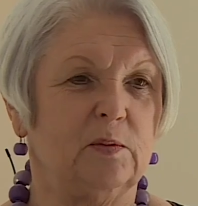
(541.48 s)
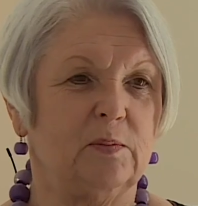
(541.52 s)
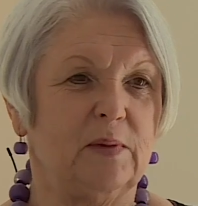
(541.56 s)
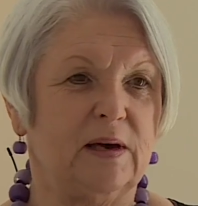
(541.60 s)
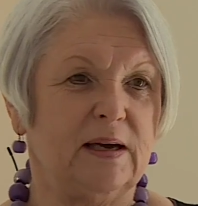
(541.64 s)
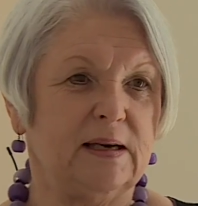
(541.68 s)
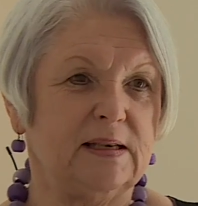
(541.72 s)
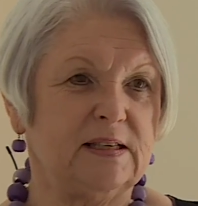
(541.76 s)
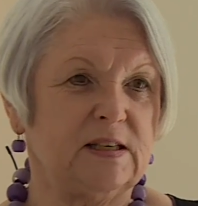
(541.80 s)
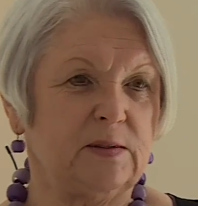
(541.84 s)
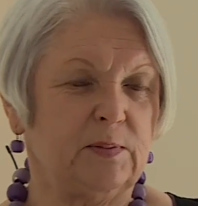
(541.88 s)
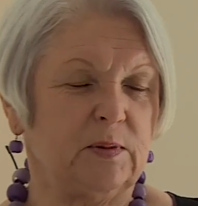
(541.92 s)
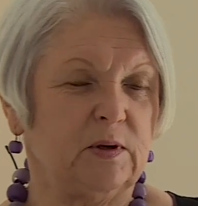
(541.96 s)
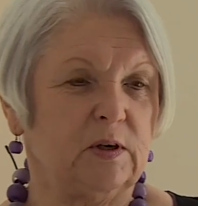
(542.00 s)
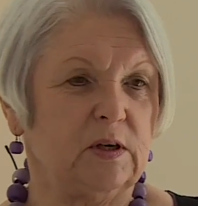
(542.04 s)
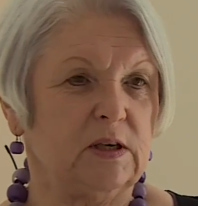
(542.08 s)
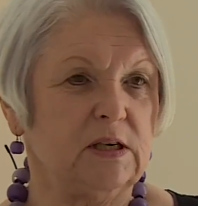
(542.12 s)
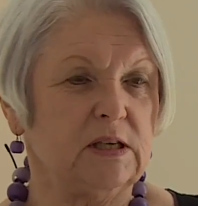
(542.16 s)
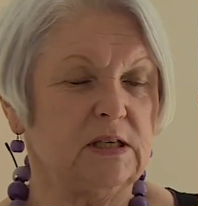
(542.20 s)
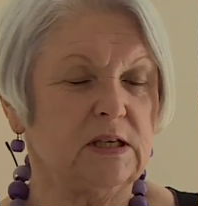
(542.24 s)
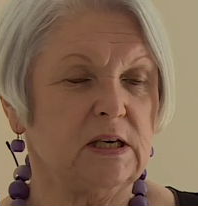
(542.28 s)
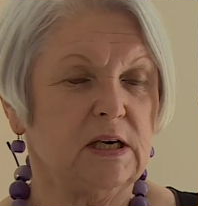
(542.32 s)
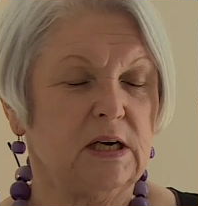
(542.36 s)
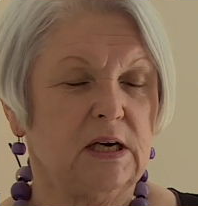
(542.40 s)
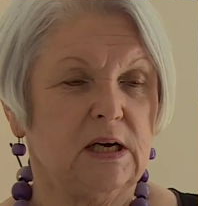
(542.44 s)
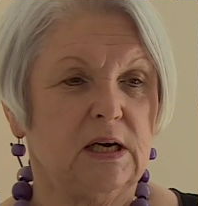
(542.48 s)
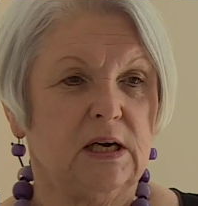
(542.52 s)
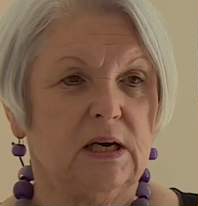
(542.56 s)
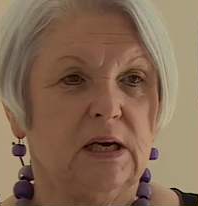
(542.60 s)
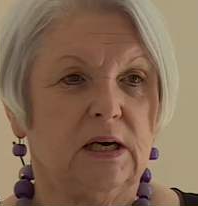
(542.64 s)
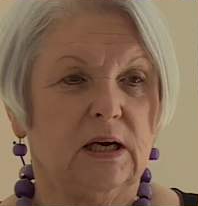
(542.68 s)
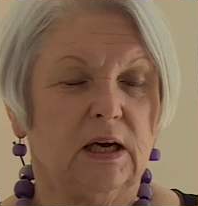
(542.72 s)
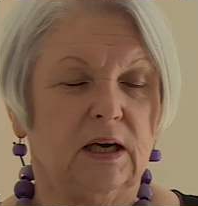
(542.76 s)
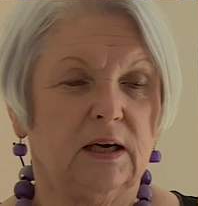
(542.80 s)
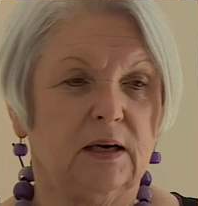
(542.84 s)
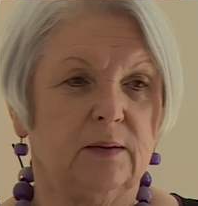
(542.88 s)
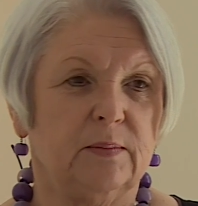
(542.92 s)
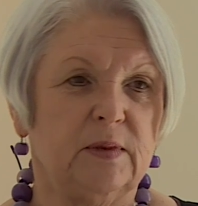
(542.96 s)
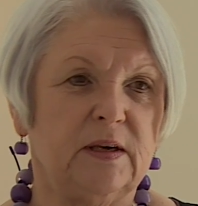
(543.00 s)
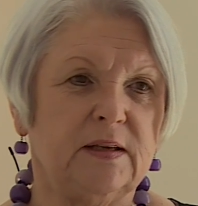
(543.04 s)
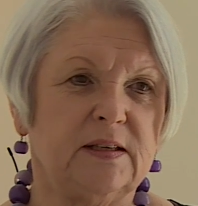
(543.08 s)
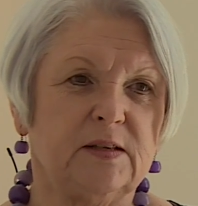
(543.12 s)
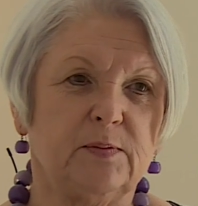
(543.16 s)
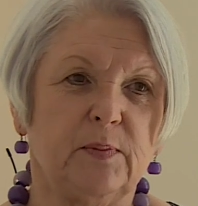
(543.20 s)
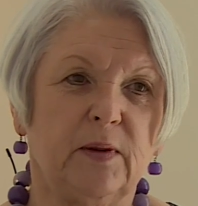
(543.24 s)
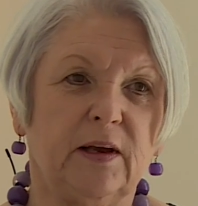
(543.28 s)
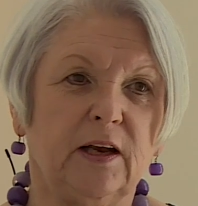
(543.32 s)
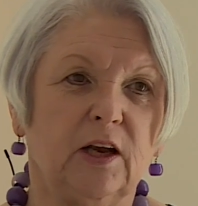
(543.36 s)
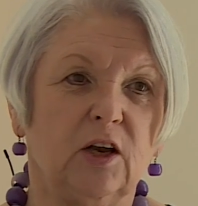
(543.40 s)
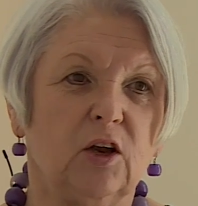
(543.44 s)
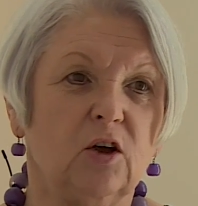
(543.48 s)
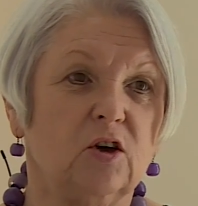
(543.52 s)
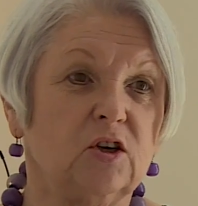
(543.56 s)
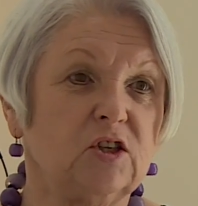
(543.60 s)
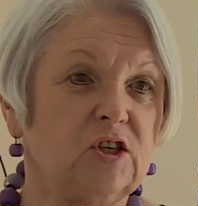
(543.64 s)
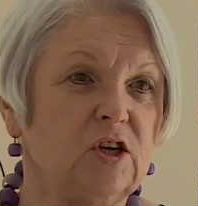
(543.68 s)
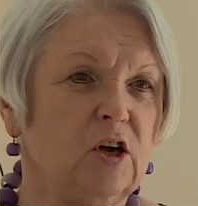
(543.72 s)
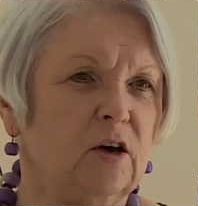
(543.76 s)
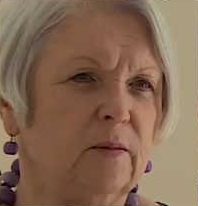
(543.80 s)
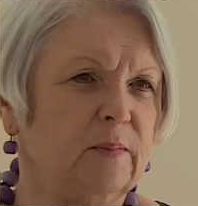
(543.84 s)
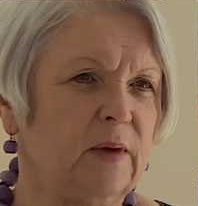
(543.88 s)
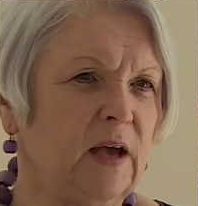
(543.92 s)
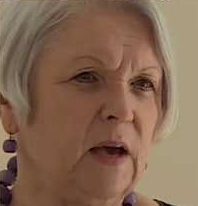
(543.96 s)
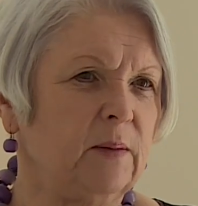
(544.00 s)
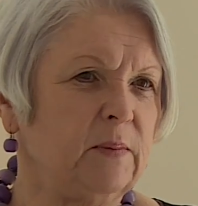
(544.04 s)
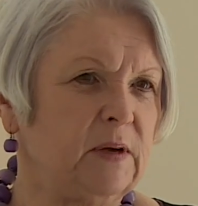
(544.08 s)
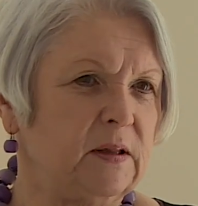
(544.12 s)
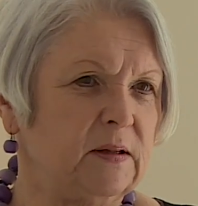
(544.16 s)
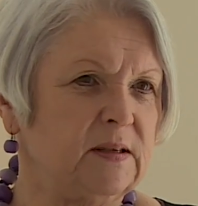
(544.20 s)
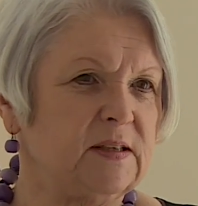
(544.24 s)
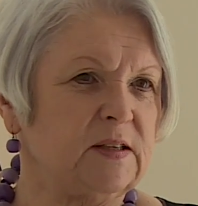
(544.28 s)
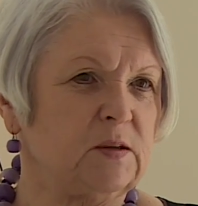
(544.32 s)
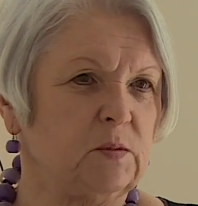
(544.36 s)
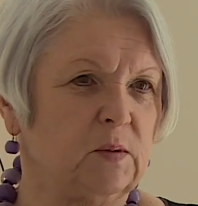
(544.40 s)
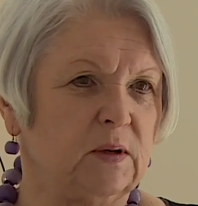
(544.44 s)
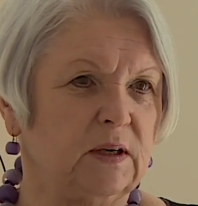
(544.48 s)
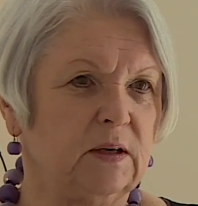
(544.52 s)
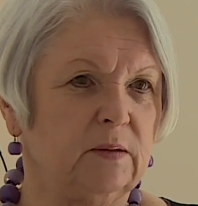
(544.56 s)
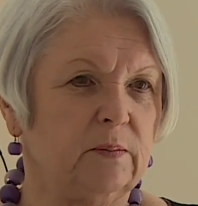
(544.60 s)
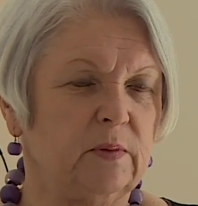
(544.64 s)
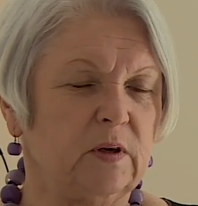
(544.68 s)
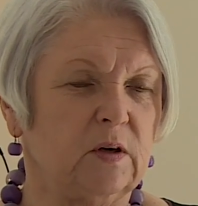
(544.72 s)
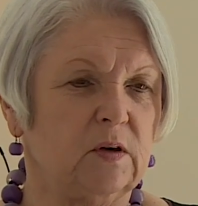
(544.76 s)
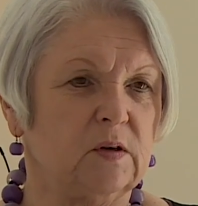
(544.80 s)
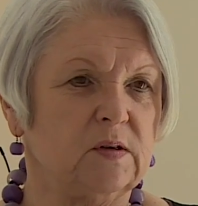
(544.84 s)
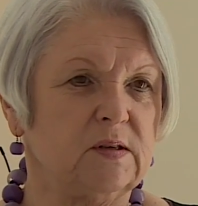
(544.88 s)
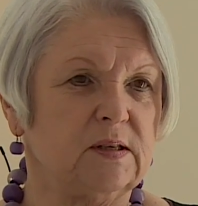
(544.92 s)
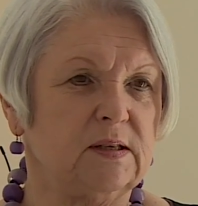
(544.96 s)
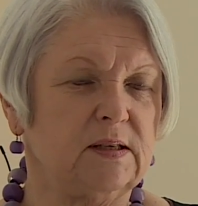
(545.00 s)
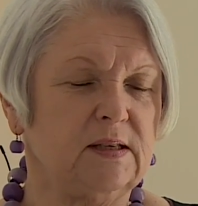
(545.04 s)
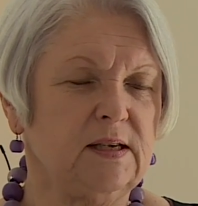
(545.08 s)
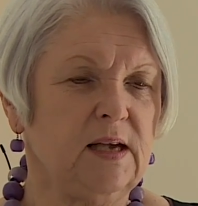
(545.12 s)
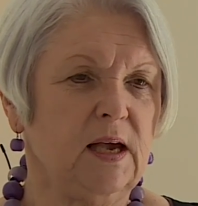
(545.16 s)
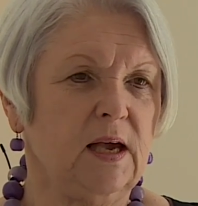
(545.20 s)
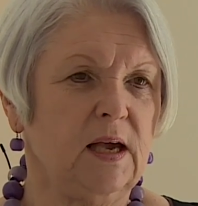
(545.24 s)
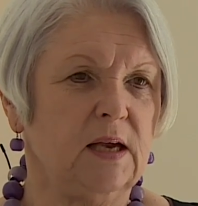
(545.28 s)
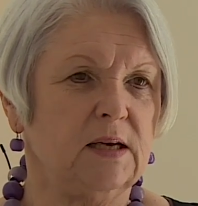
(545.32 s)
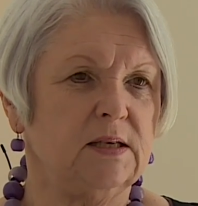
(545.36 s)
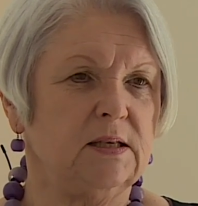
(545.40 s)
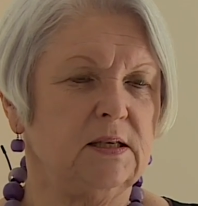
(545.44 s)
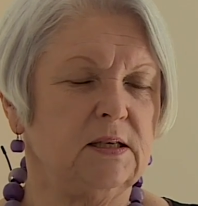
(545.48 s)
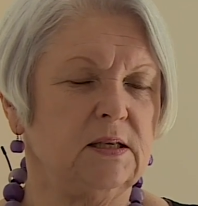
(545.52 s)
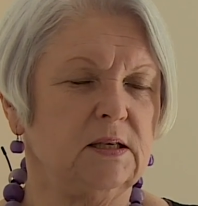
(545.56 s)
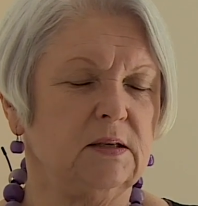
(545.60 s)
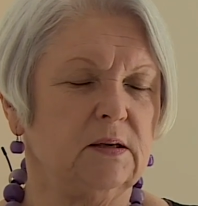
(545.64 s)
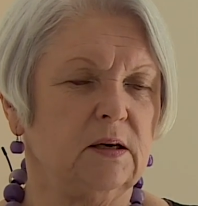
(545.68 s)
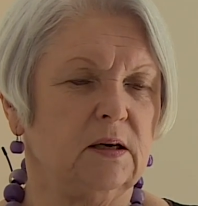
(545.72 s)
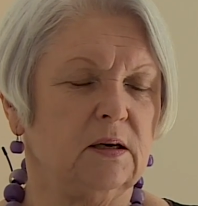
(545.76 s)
amazed by it. It's been a long time coming, this one, because it's had